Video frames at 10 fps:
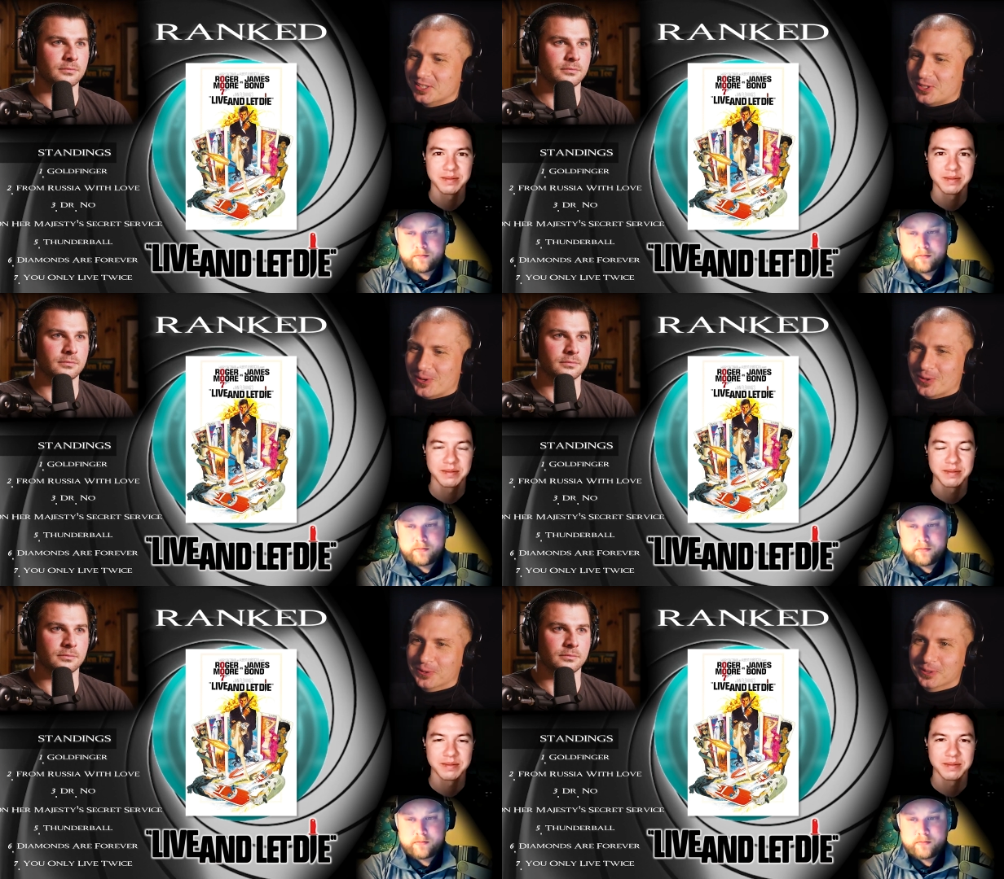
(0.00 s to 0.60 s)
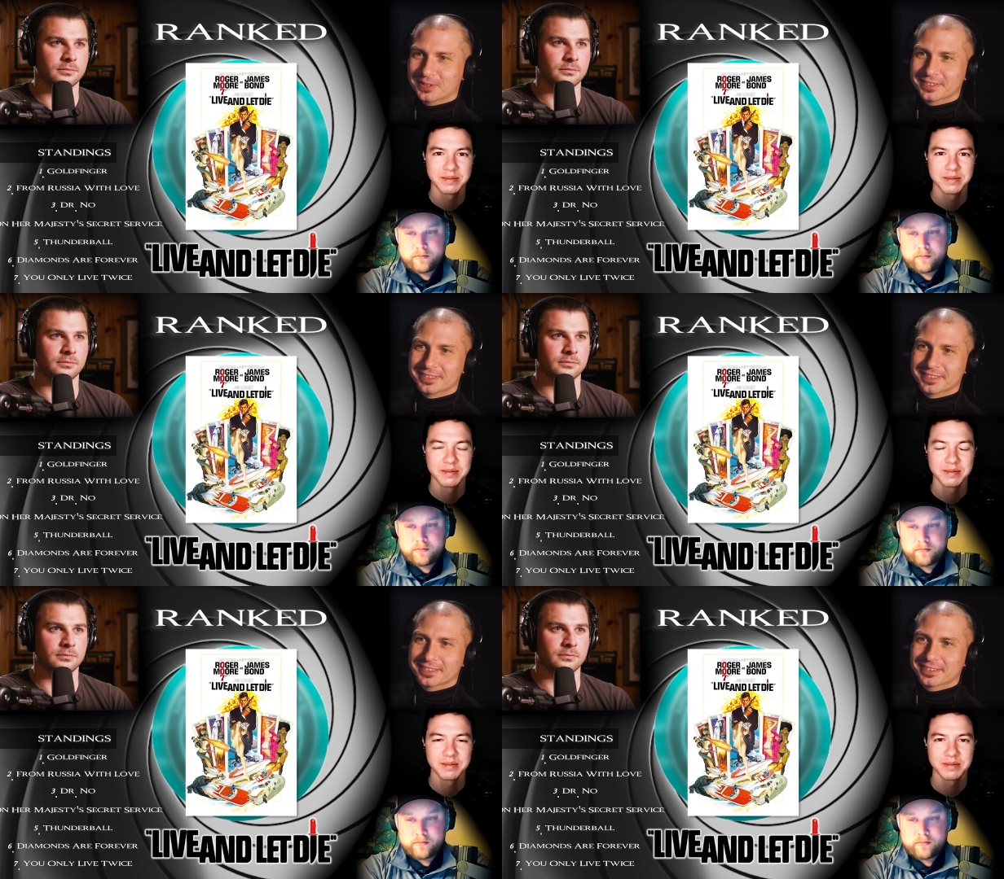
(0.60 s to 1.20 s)
Speaker 1: to
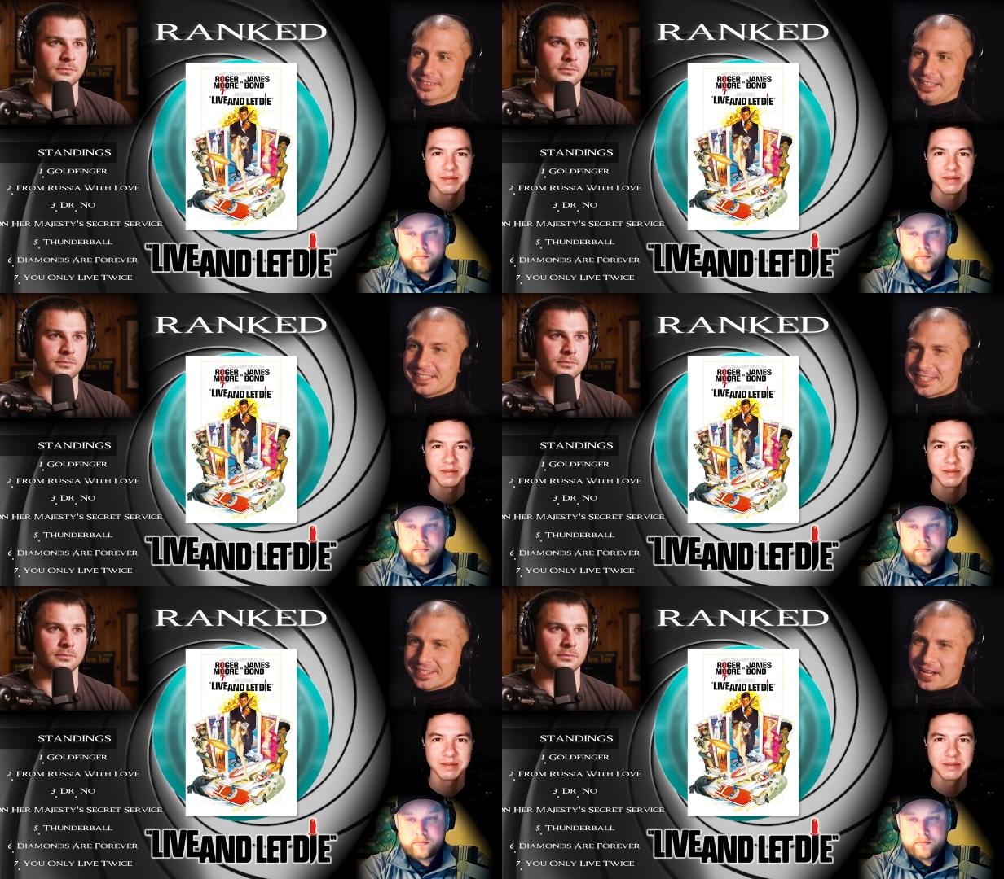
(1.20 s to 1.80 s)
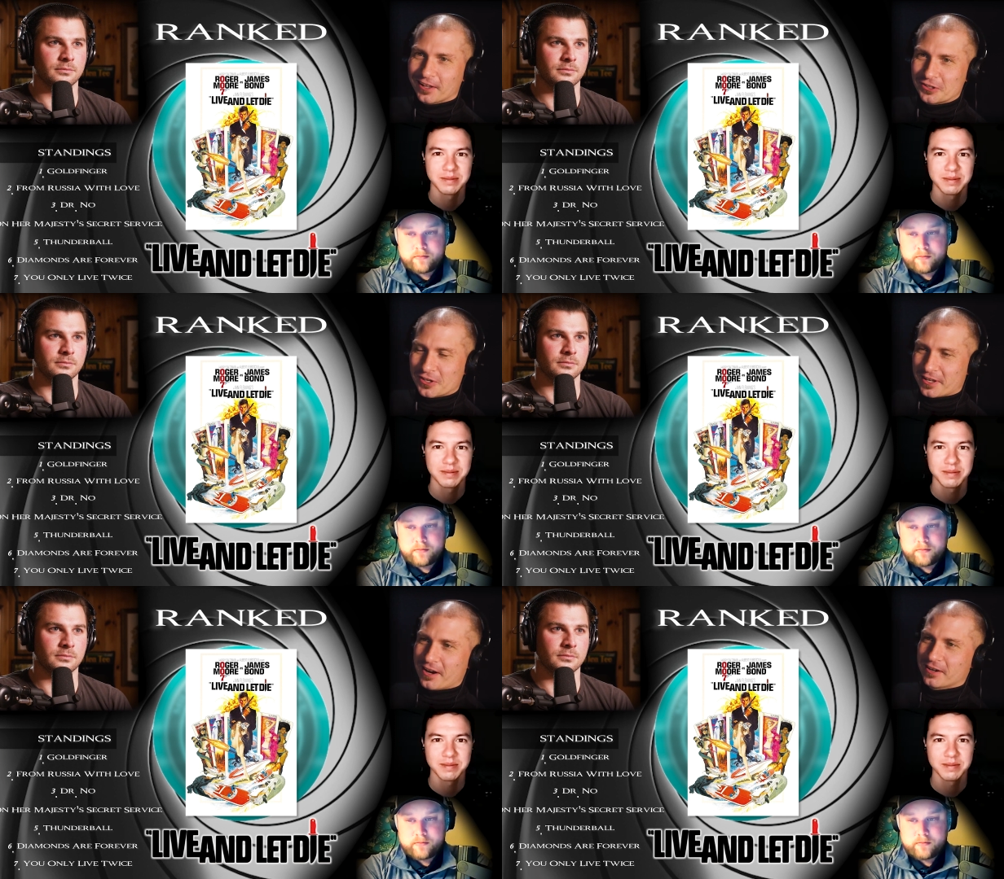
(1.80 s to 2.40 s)
least
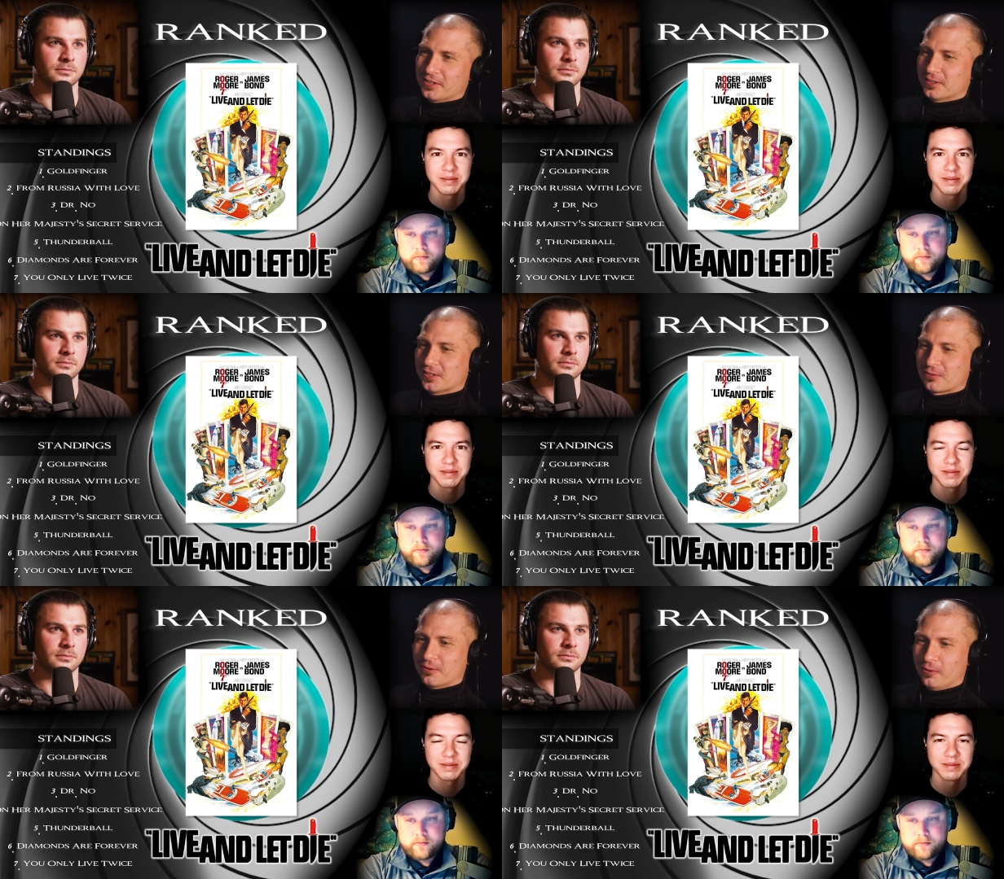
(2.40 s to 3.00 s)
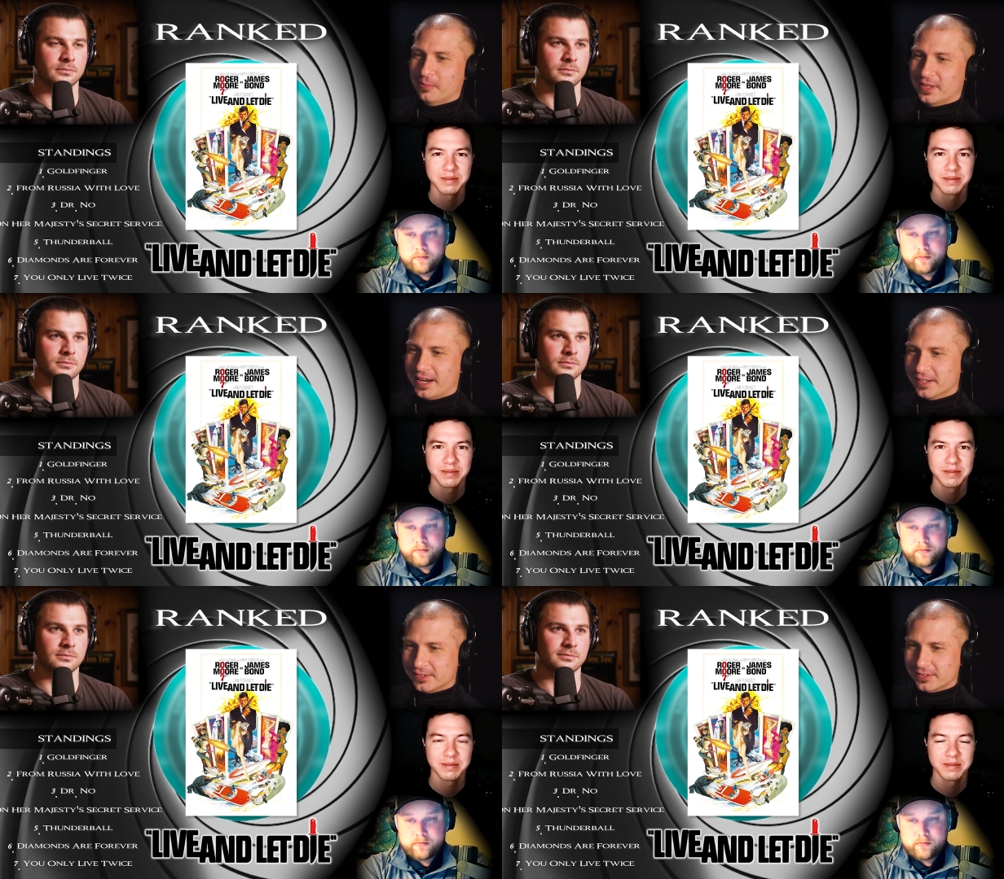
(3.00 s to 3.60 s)
intelligent character in this film, and
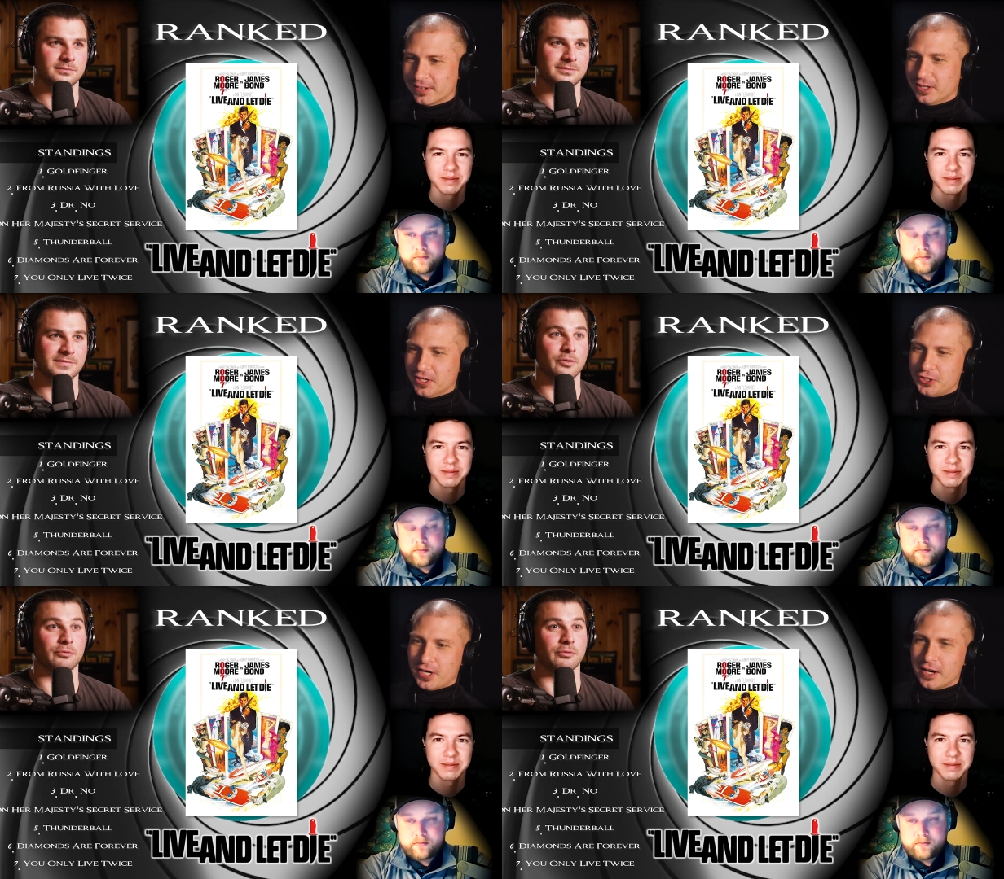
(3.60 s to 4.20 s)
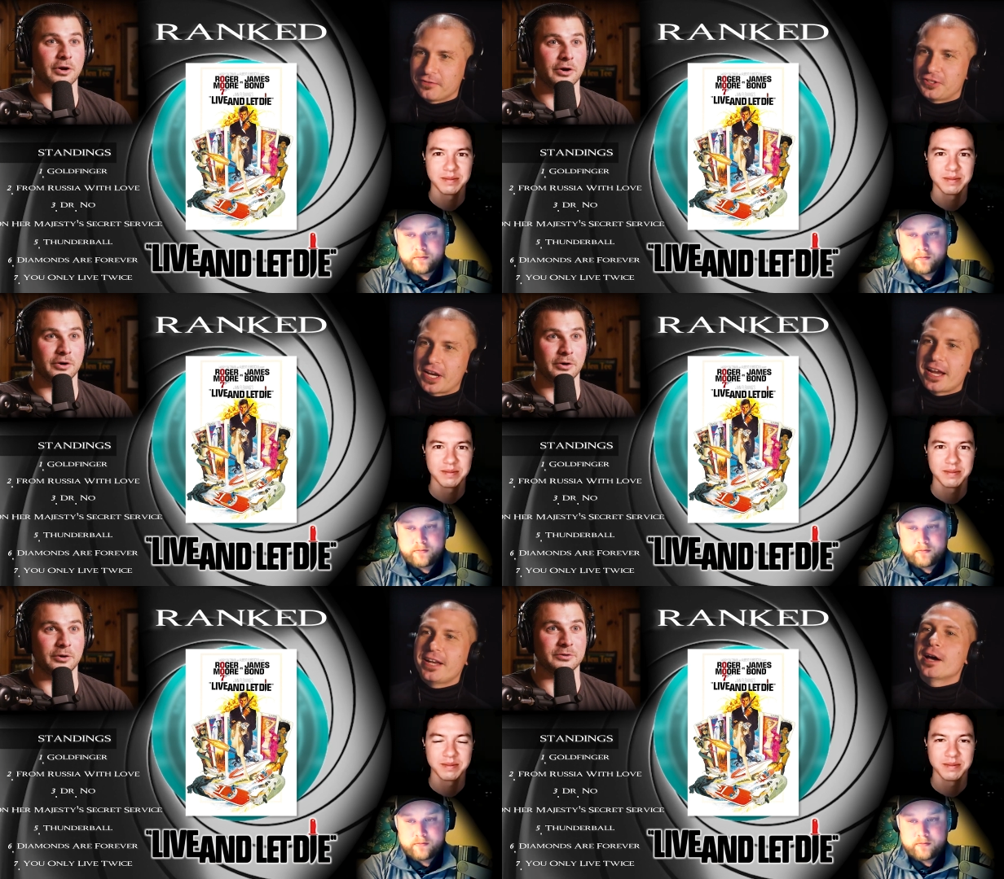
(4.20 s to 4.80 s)
that is
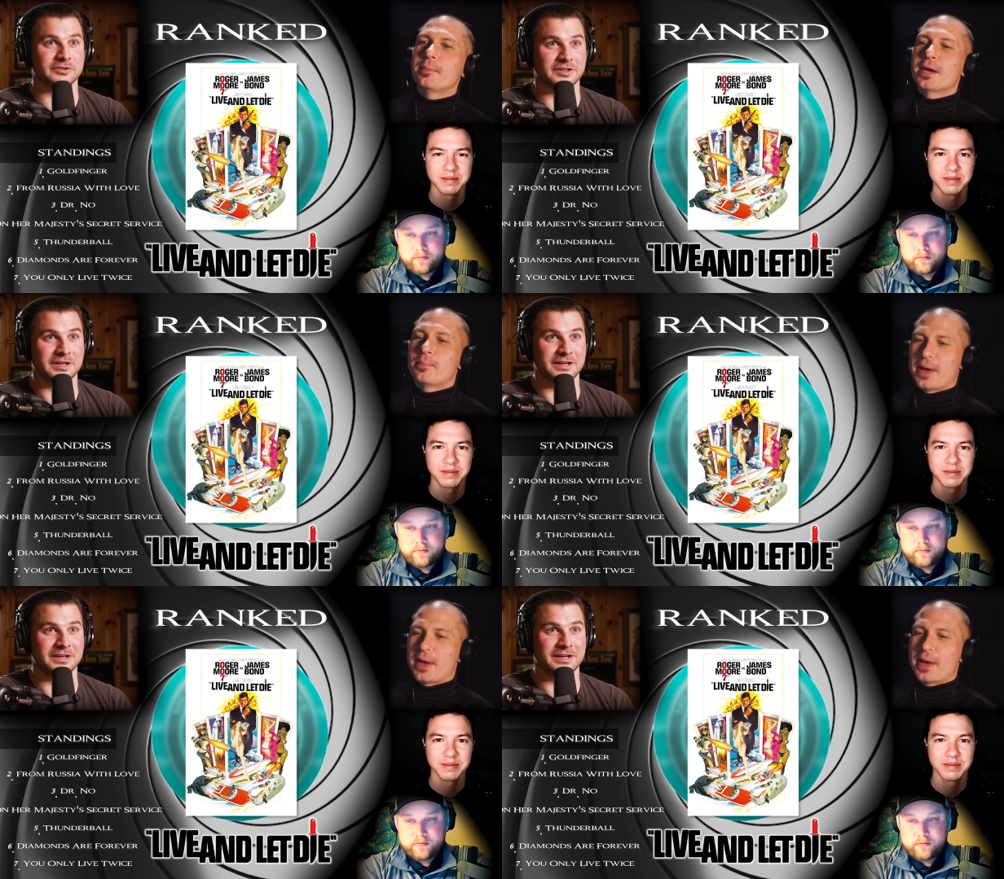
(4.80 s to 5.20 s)
Sheriff J.W.